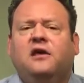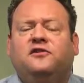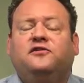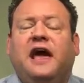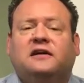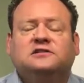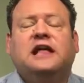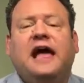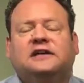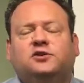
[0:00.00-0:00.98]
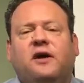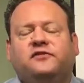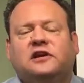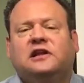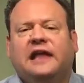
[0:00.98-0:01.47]
sales tax you have
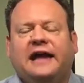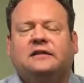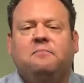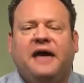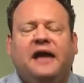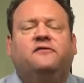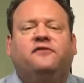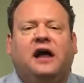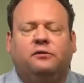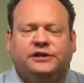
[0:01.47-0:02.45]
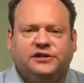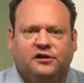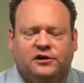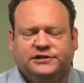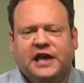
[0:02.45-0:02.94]
to collect and pay and file
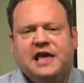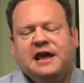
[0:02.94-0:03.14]
returns,